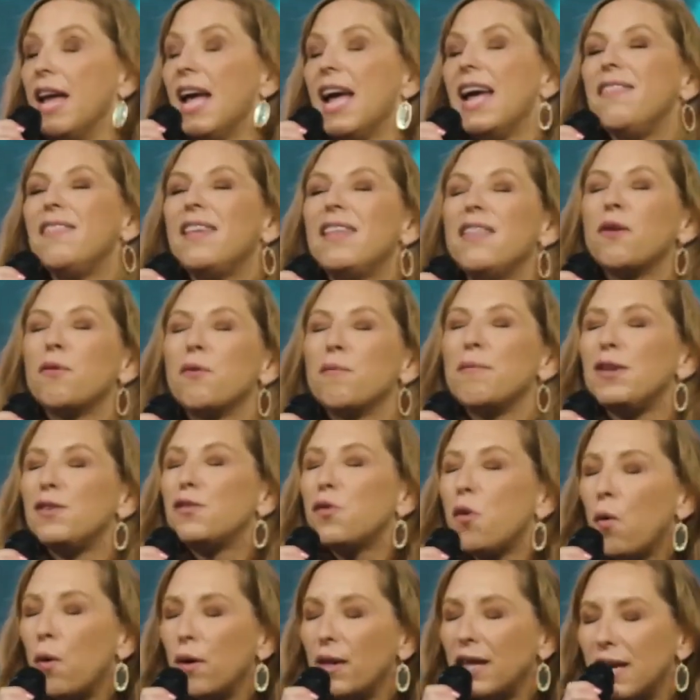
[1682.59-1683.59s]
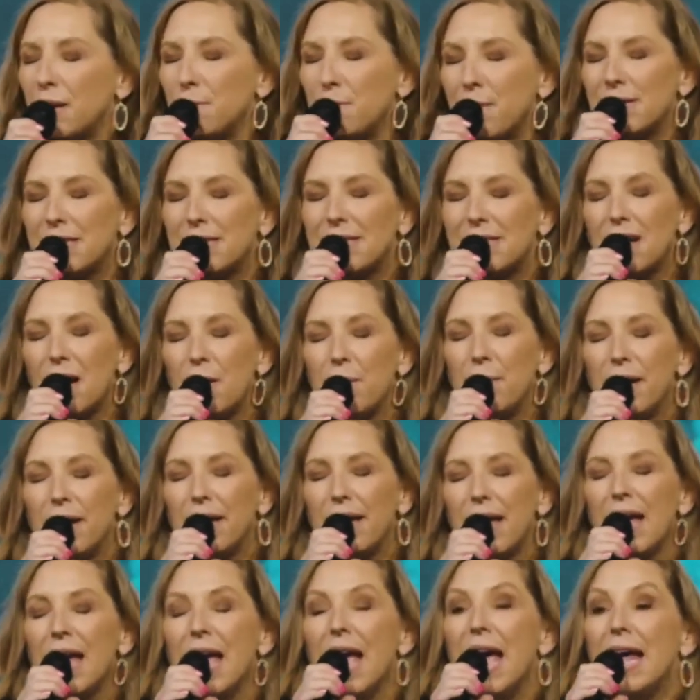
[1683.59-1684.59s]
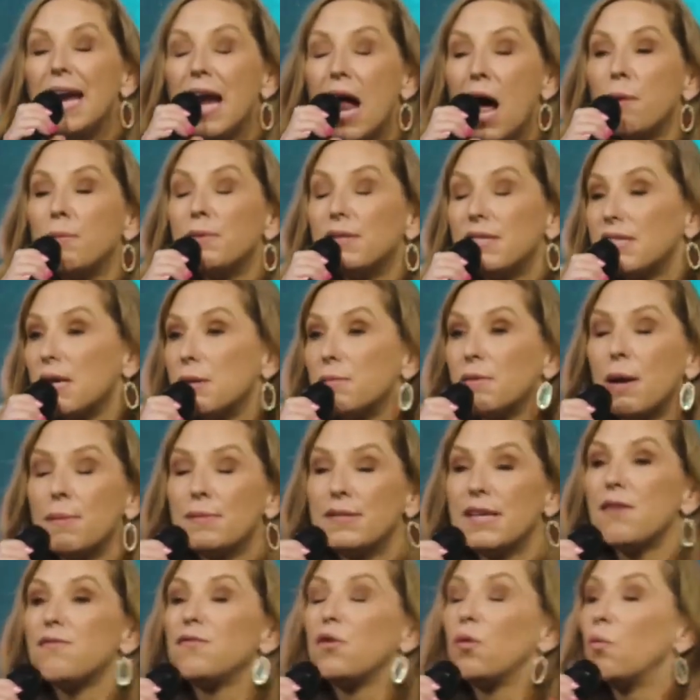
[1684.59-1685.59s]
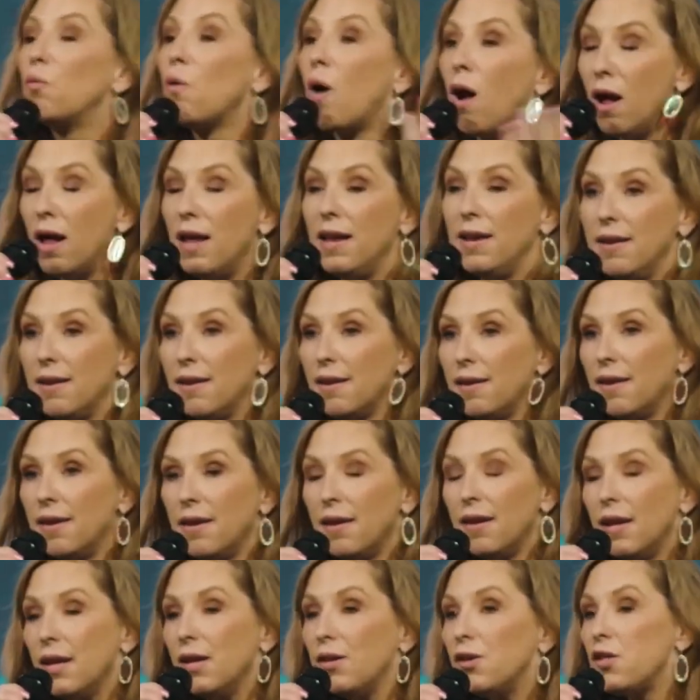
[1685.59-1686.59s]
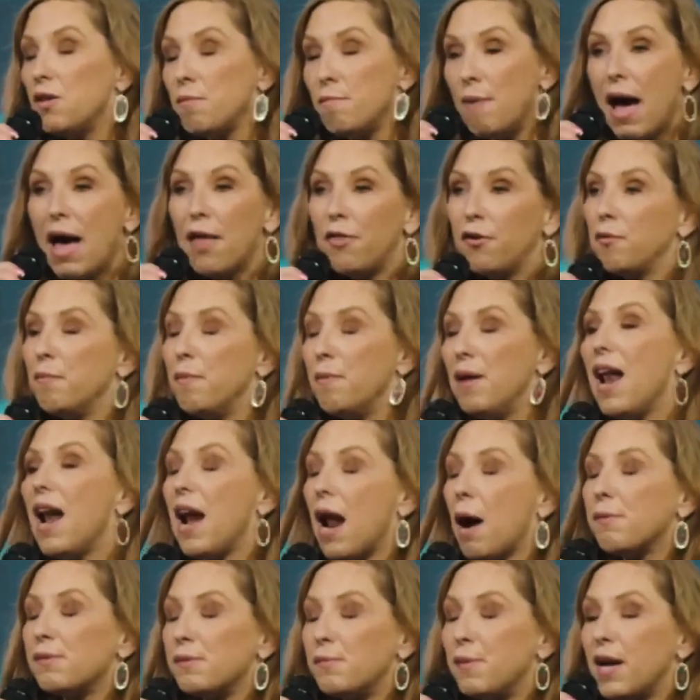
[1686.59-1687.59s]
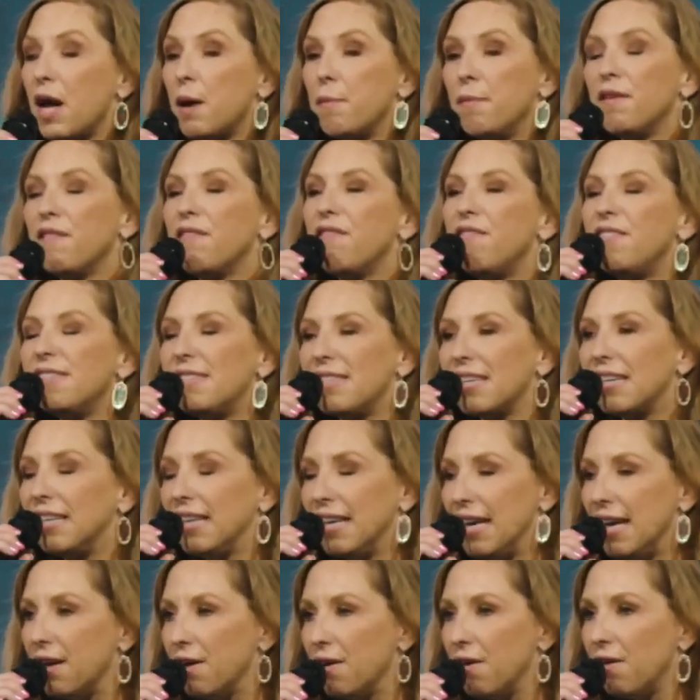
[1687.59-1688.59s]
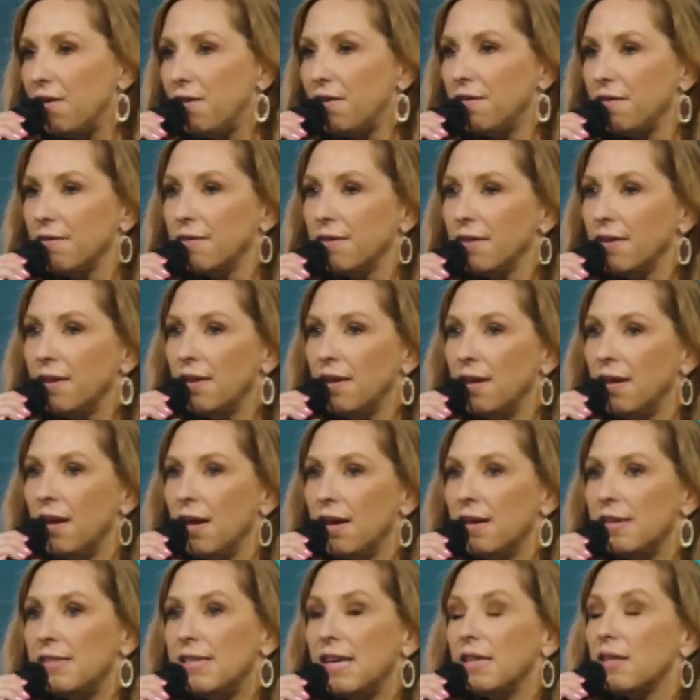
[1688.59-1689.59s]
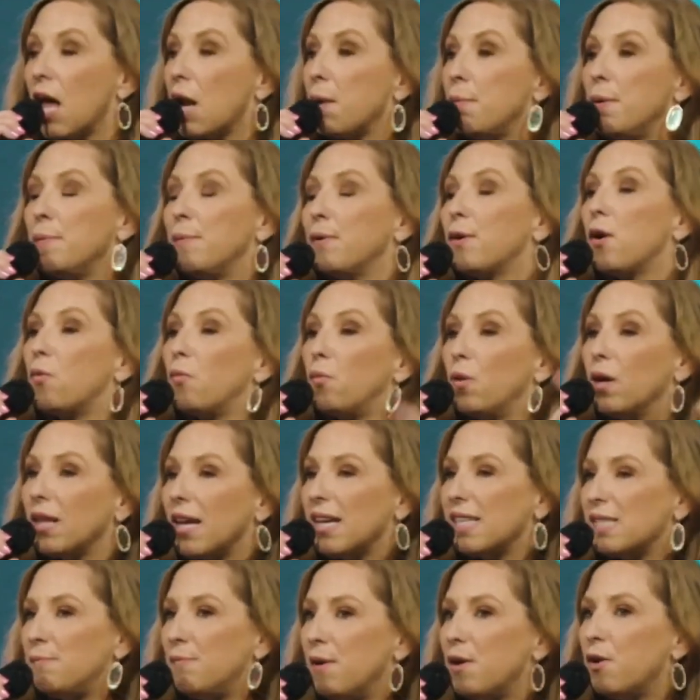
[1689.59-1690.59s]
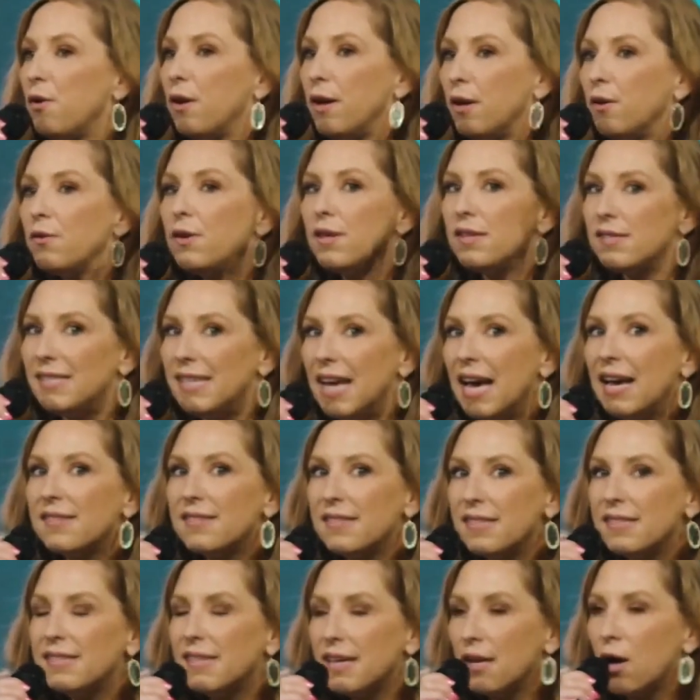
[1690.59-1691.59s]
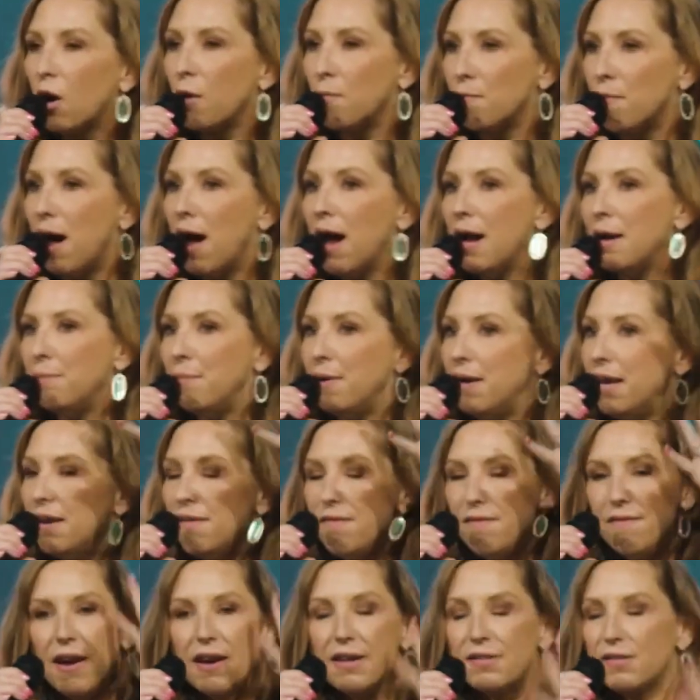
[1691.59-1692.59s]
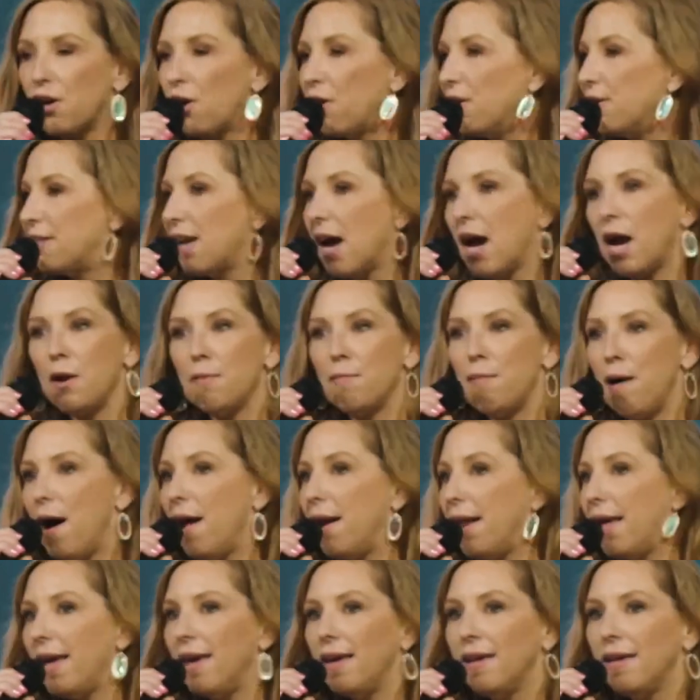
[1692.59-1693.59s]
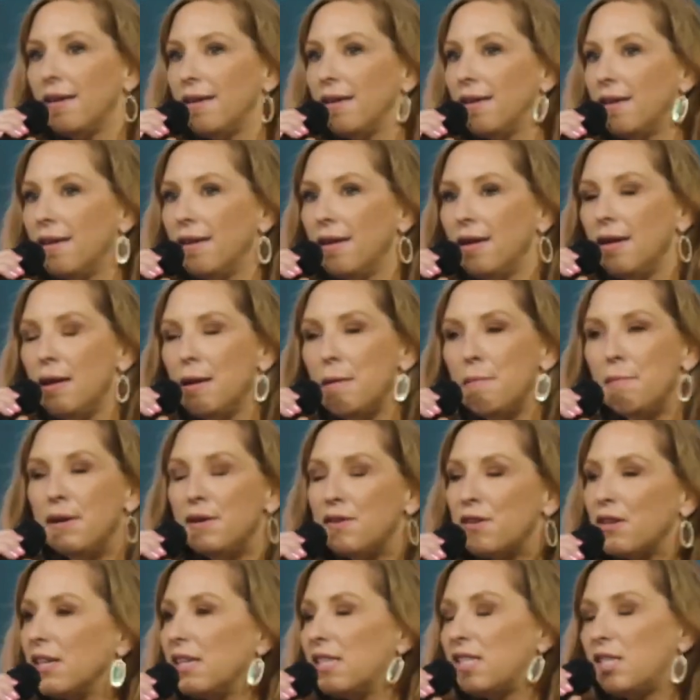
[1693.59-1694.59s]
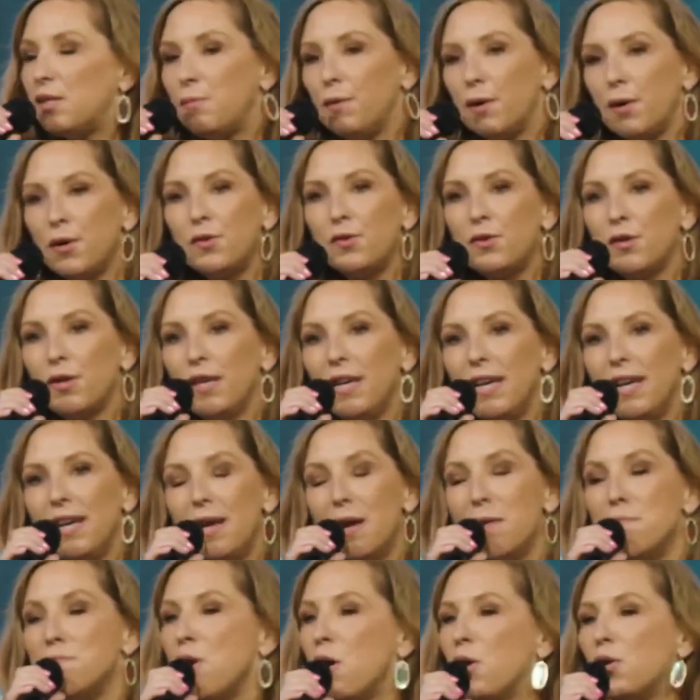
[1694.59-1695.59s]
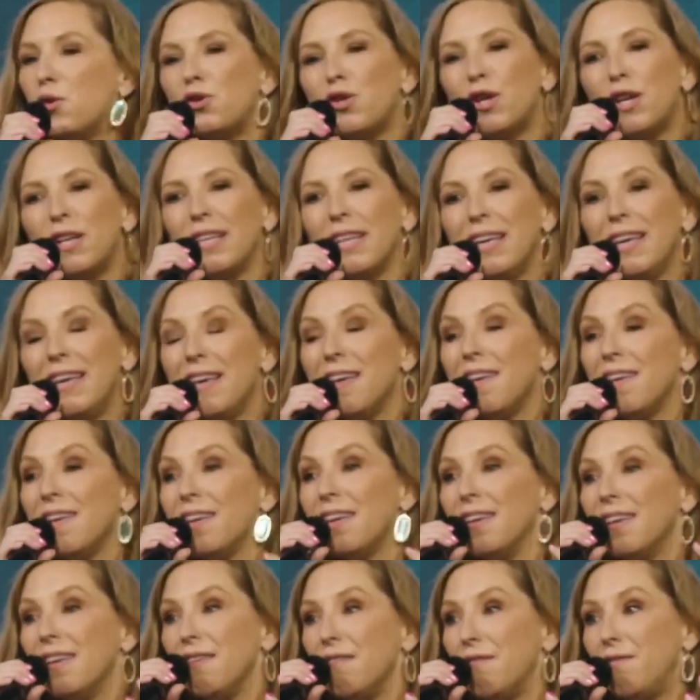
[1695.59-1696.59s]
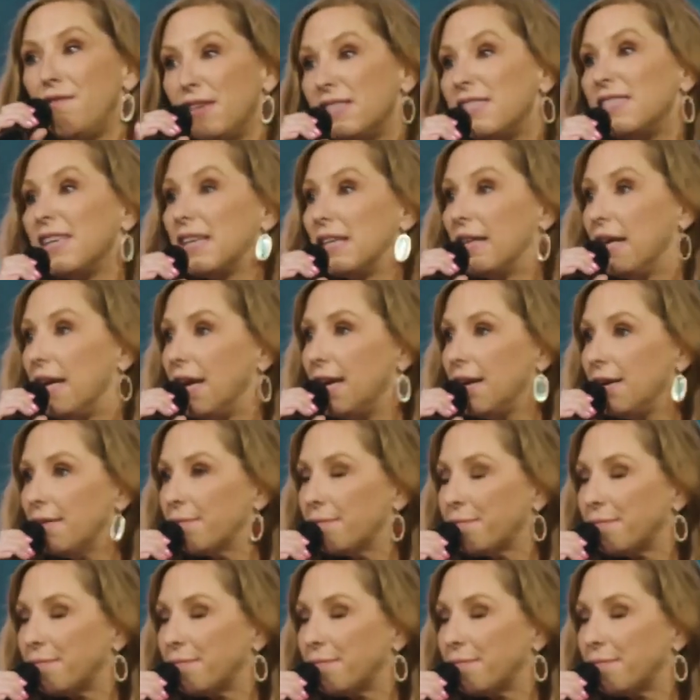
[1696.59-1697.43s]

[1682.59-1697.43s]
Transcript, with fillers: And then there would be toiling in my stomach, and I would sometimes have to run to the bathroom, and I was becoming physically ill. See, a lot of people don't realize mental illness, yes, it's in our mind, but it affects our entire body mentally, spiritually, emotionally, physically.